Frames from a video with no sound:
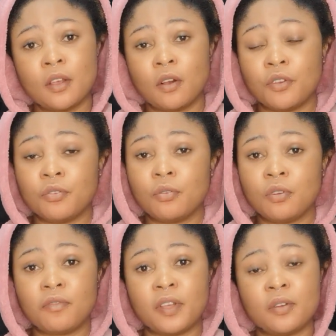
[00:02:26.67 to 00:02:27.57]
or you
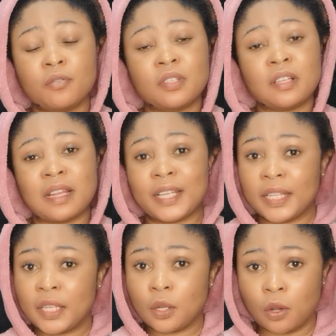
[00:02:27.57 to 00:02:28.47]
look for a good lightening